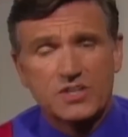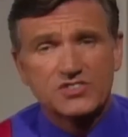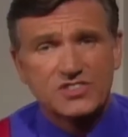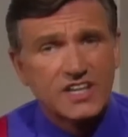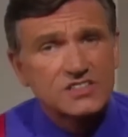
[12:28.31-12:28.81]

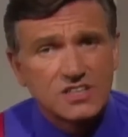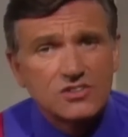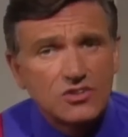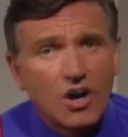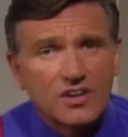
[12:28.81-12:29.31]
because steaks
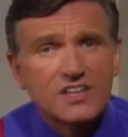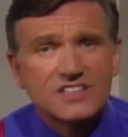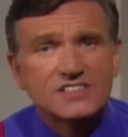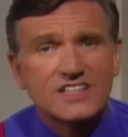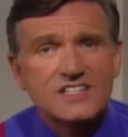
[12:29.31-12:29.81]
are not
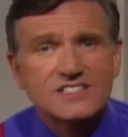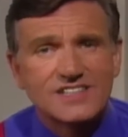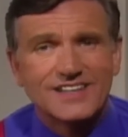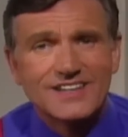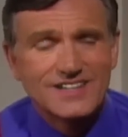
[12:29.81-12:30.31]
as
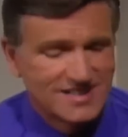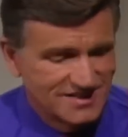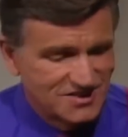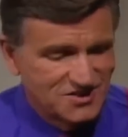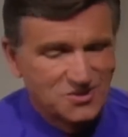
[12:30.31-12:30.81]
easy
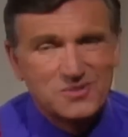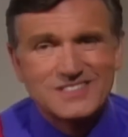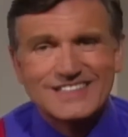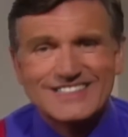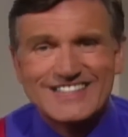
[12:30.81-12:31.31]
to do
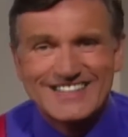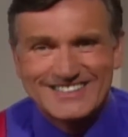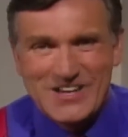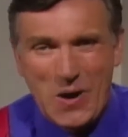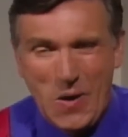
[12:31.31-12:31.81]
as this
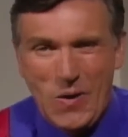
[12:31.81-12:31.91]
is.